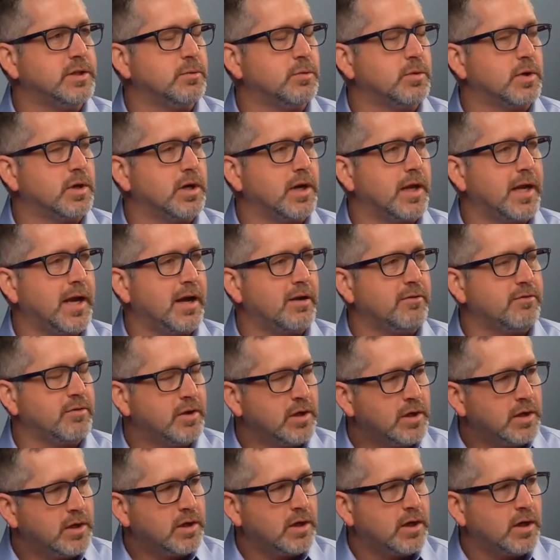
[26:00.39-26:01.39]
We're going to have
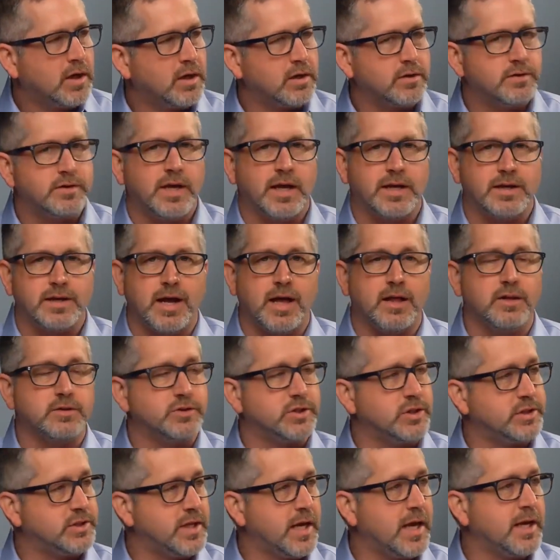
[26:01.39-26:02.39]
a
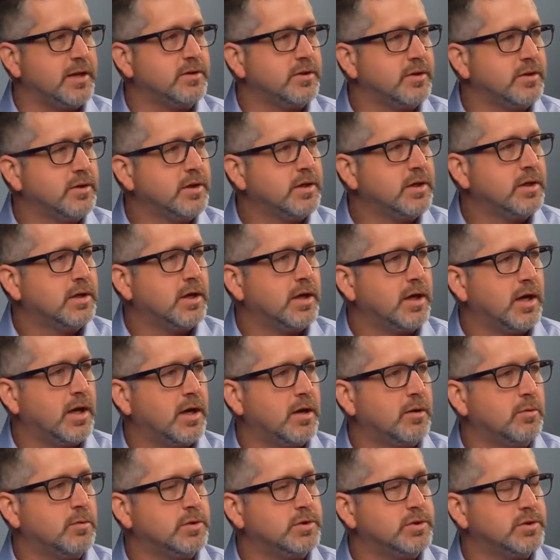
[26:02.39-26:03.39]
technology tent,
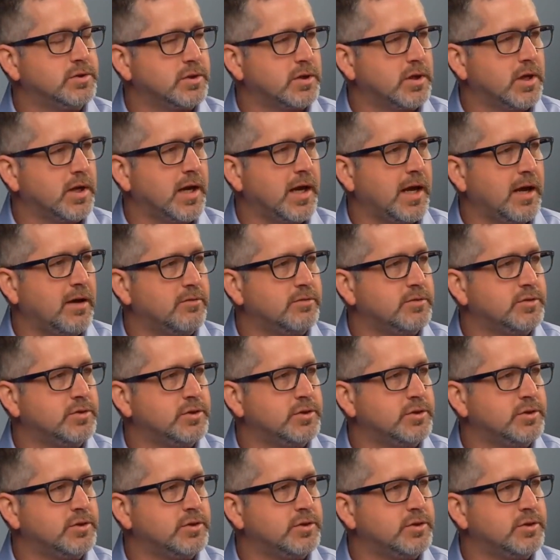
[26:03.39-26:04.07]
which is going to